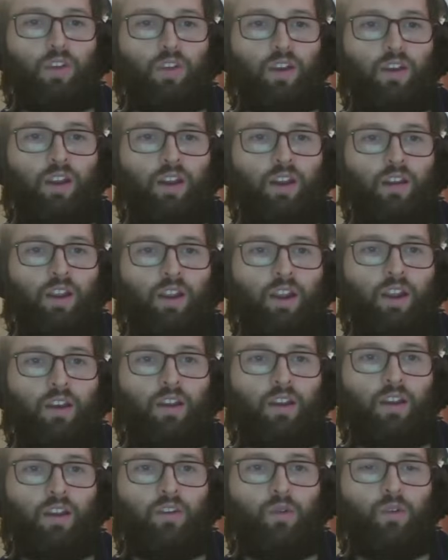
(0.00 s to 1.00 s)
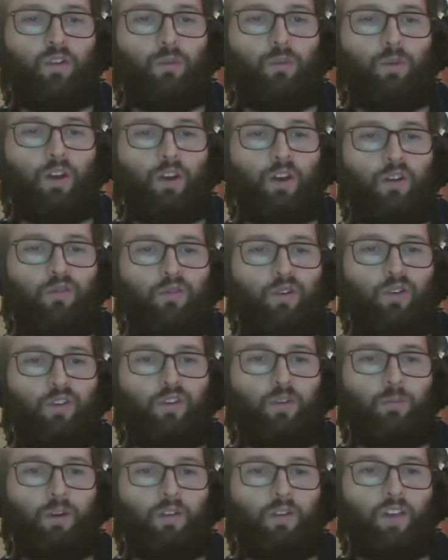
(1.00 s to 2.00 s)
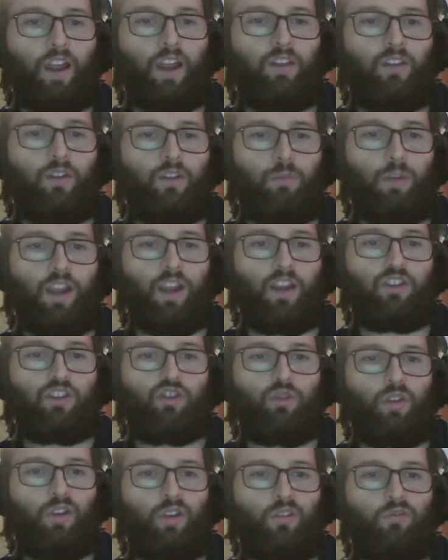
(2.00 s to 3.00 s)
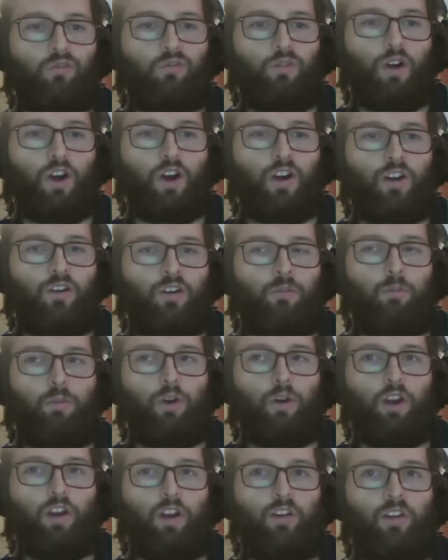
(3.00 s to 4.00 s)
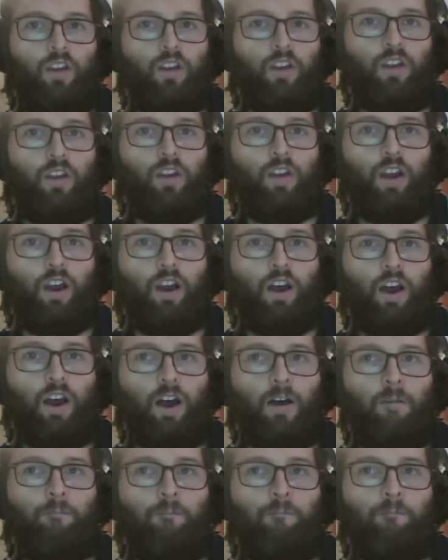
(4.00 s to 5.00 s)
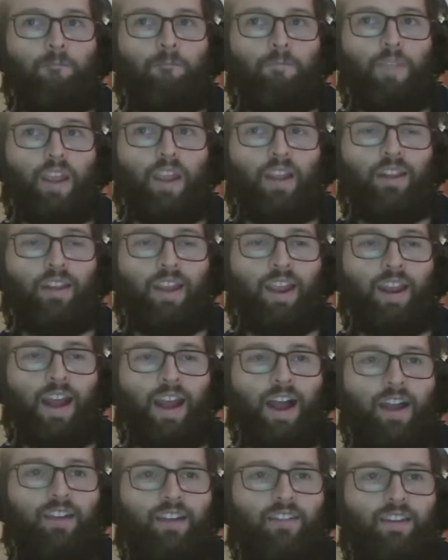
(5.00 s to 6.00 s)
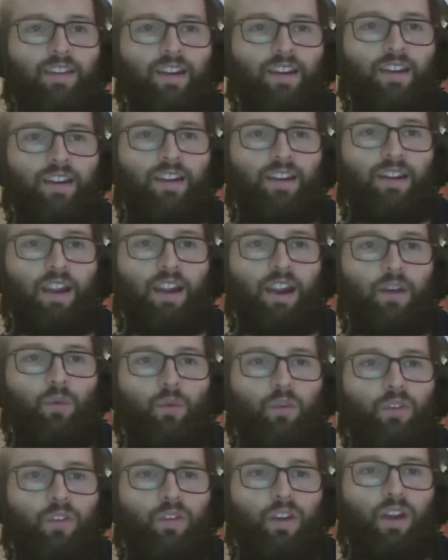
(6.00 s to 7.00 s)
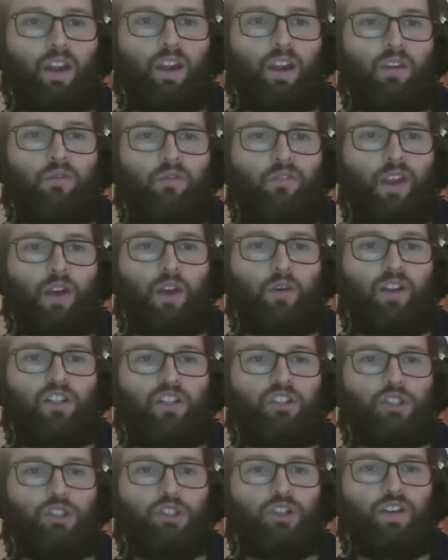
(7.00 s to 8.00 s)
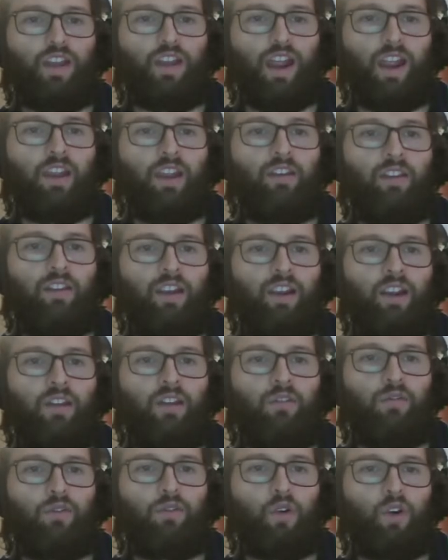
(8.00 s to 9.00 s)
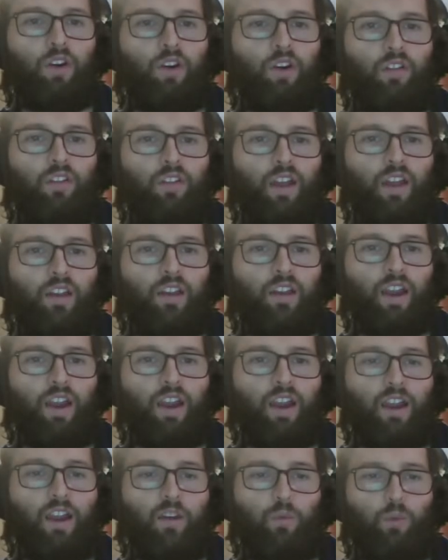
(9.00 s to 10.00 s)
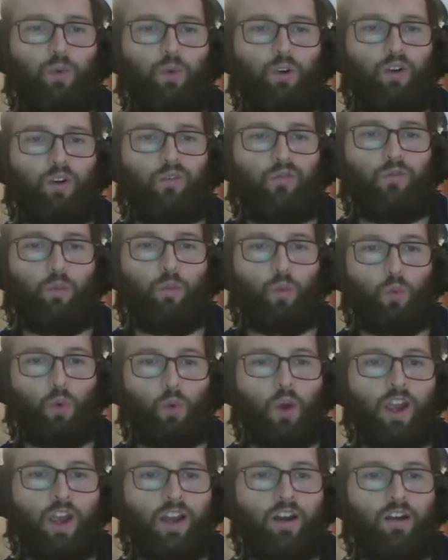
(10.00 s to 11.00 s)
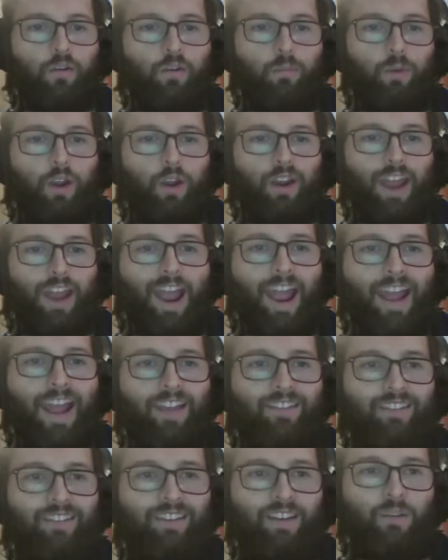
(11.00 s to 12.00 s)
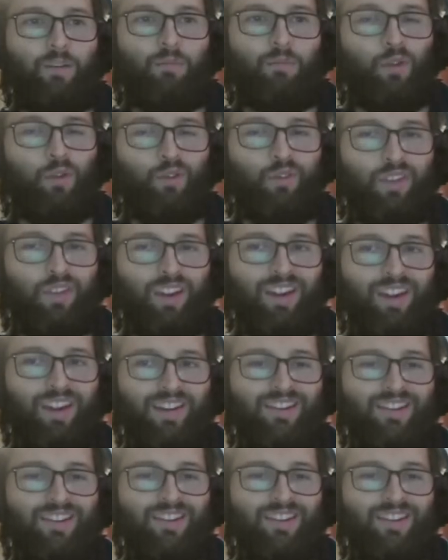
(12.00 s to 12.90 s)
and then they do a spin off or something. That could be actually fun, but um, again, I think it was a very good ending for the saga. It worked well, but as a movie,